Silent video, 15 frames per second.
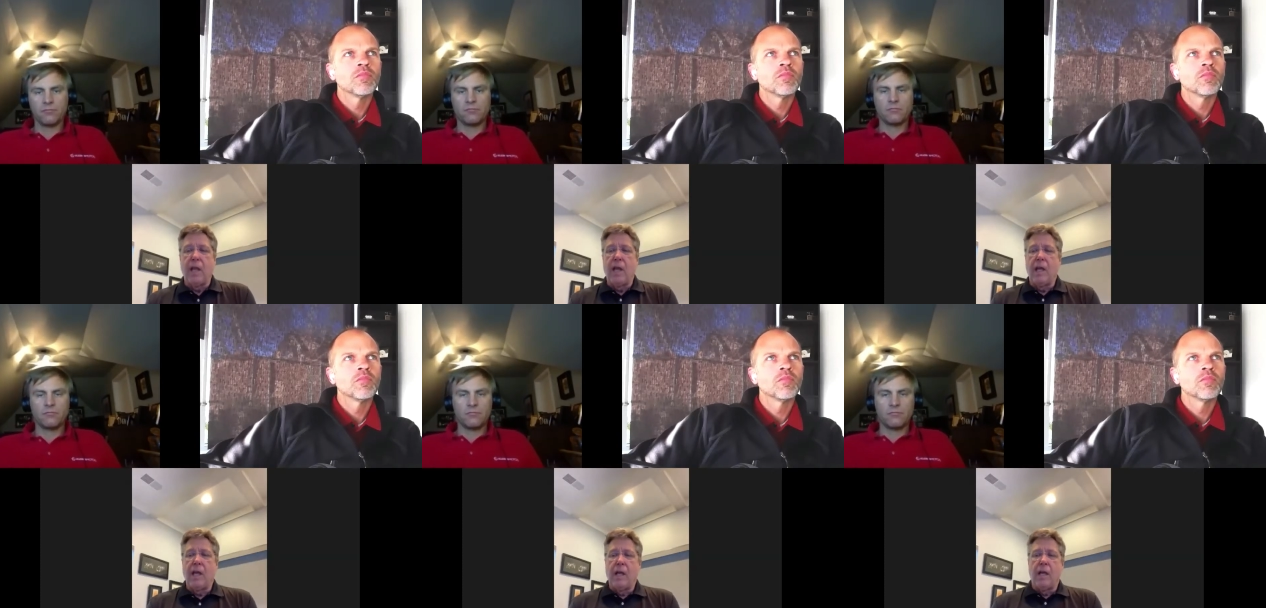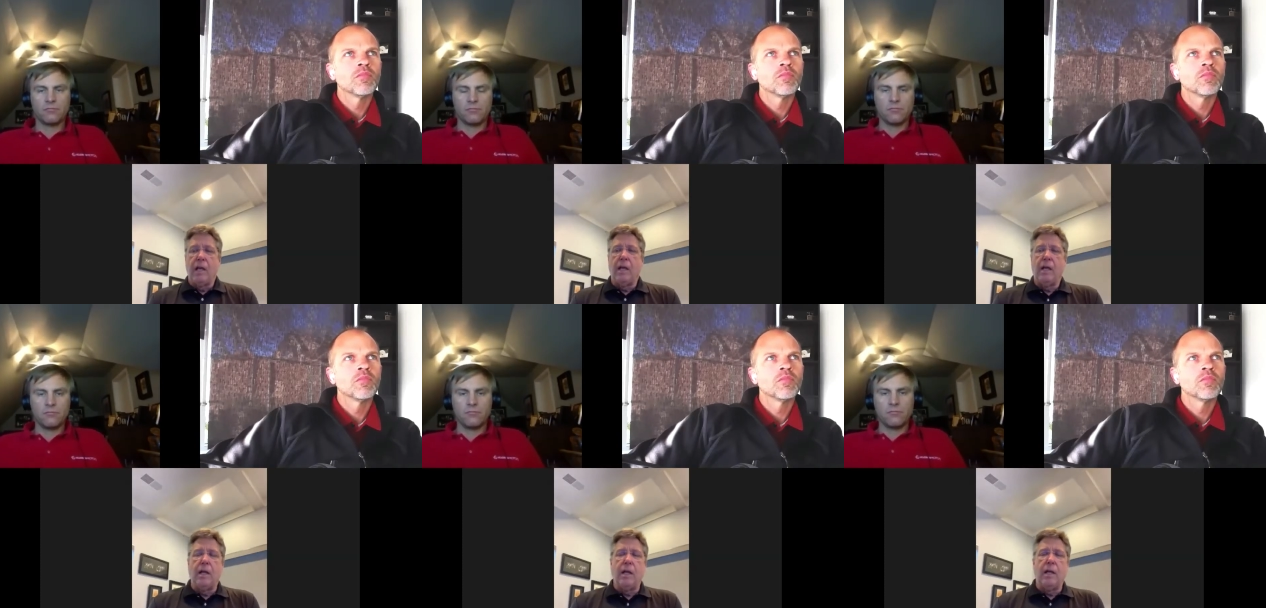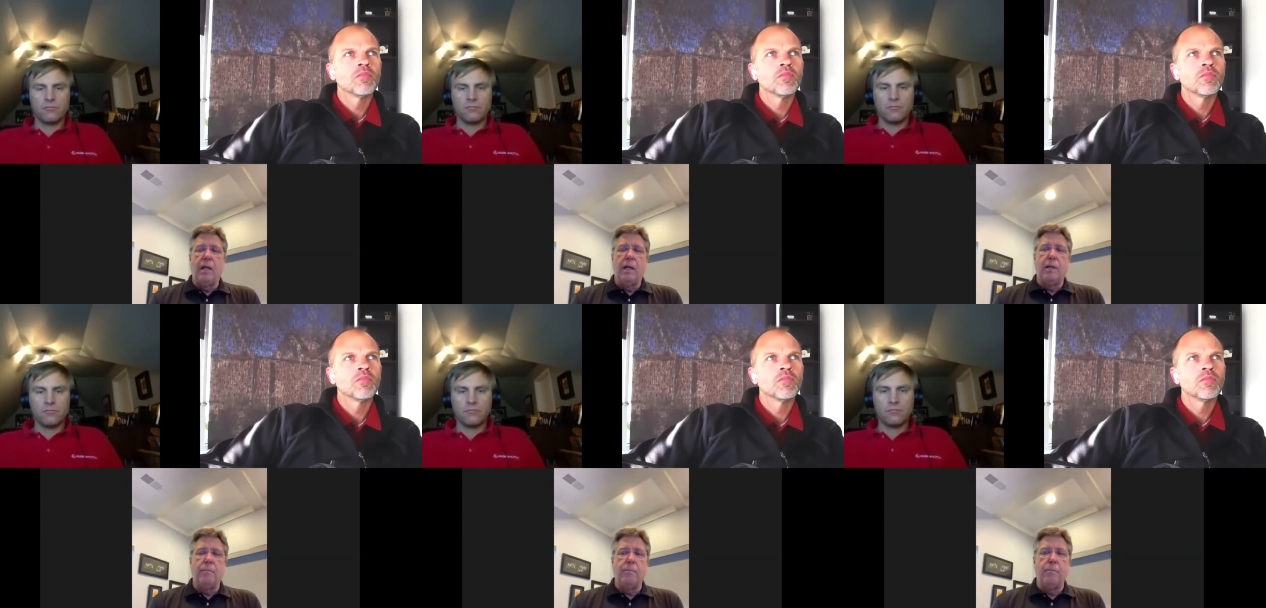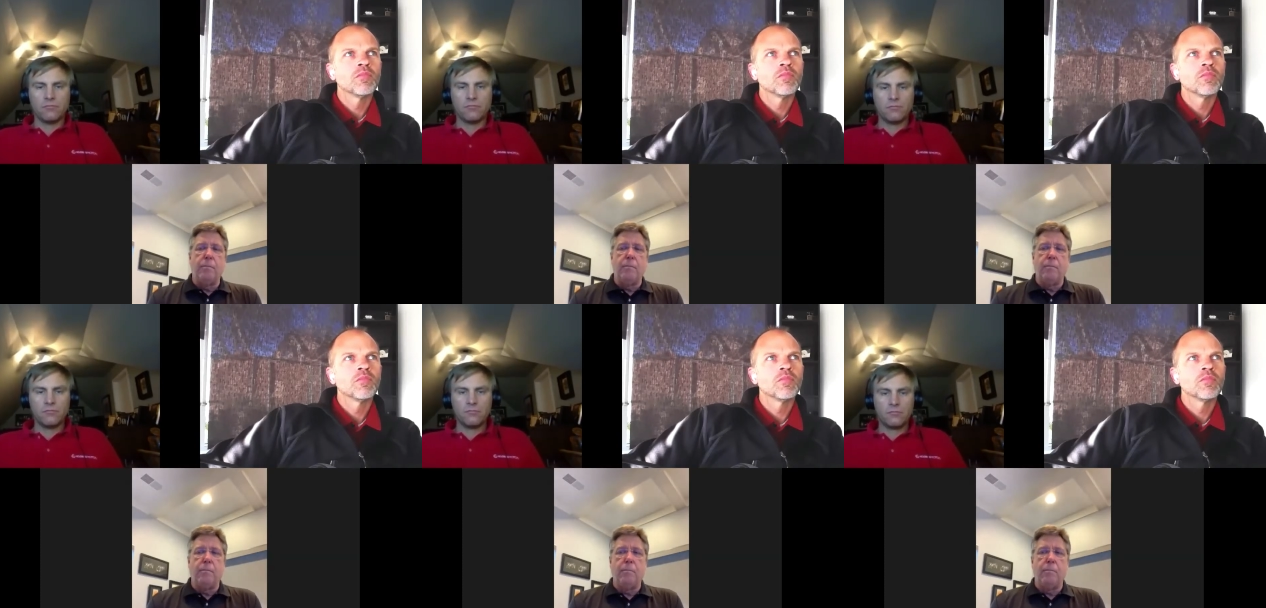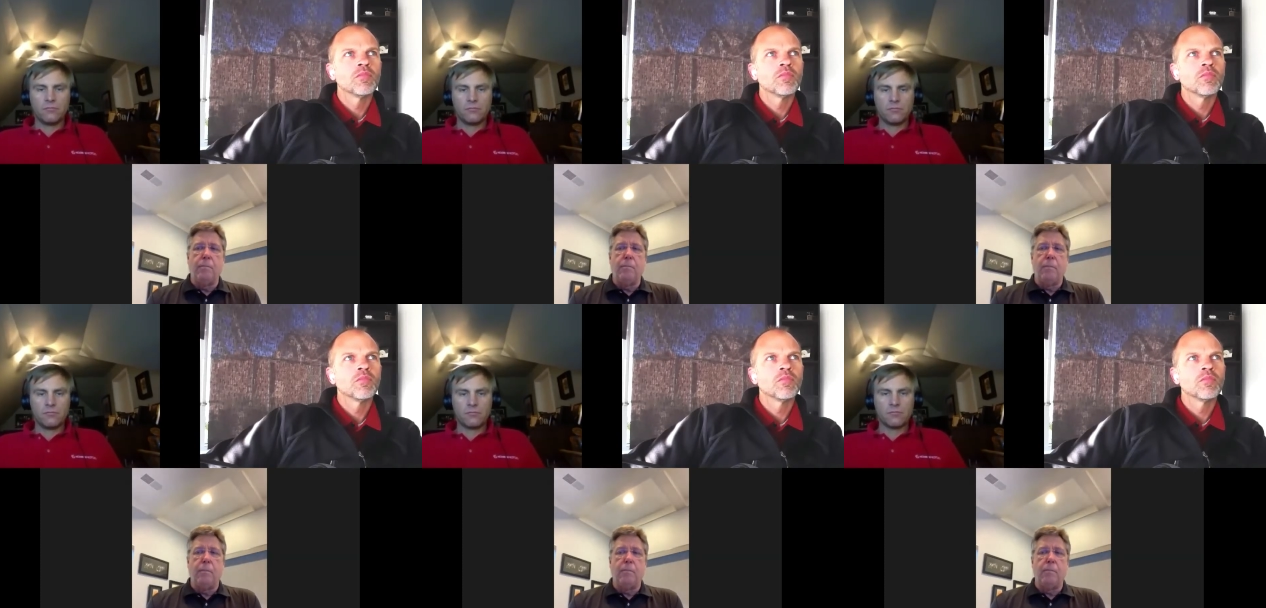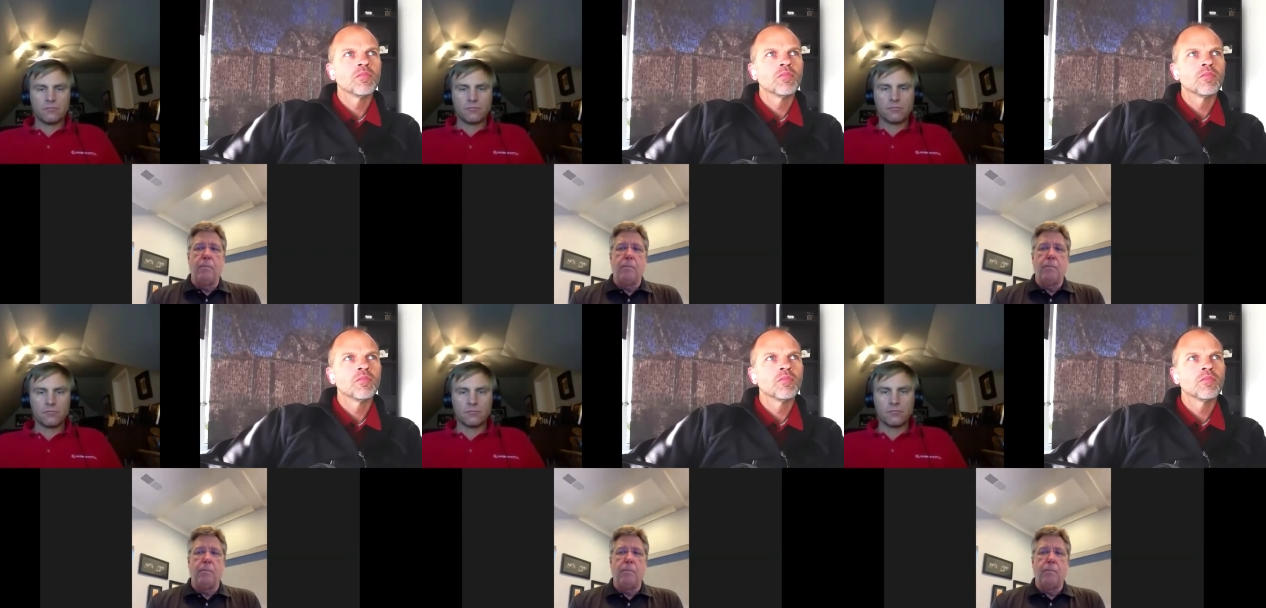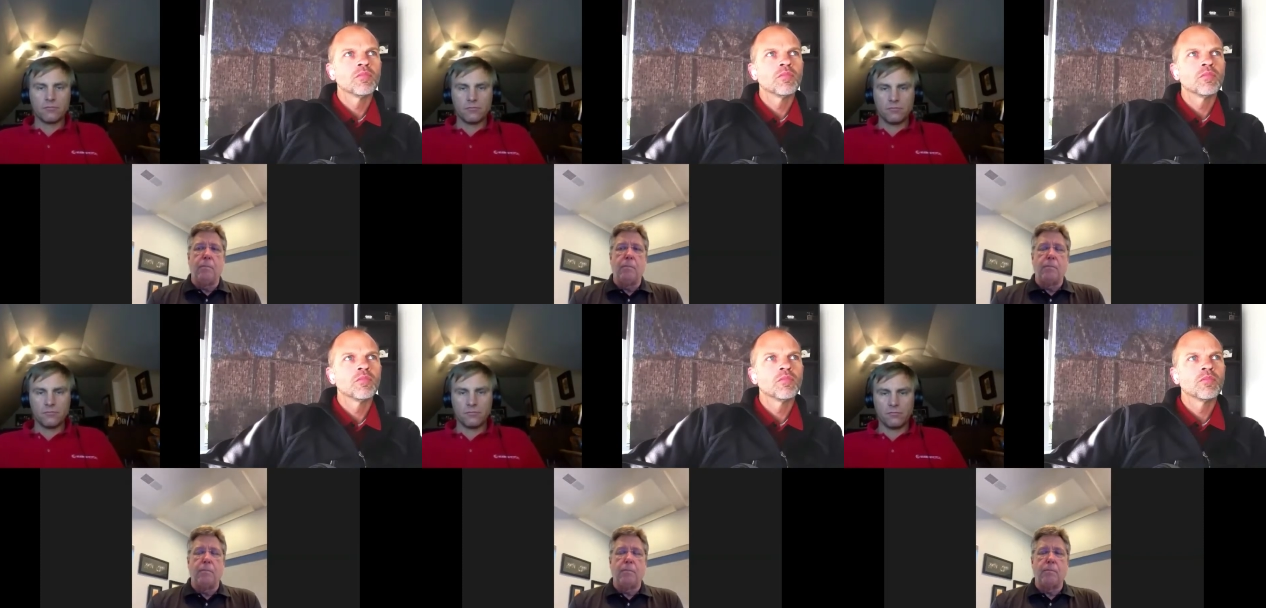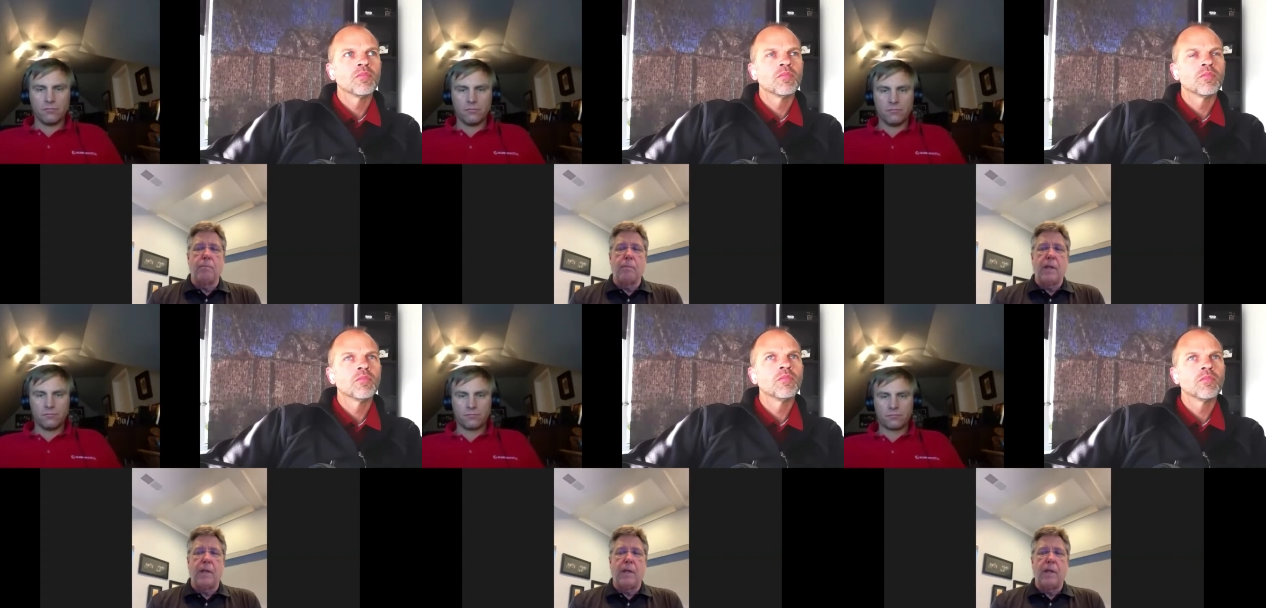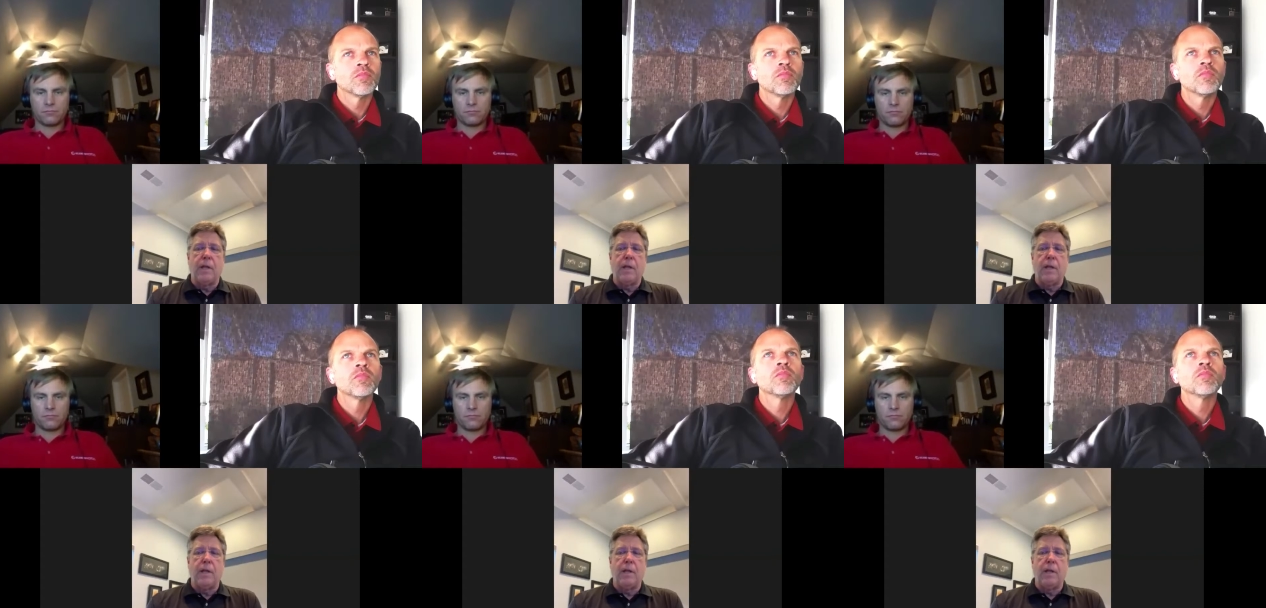[no speech]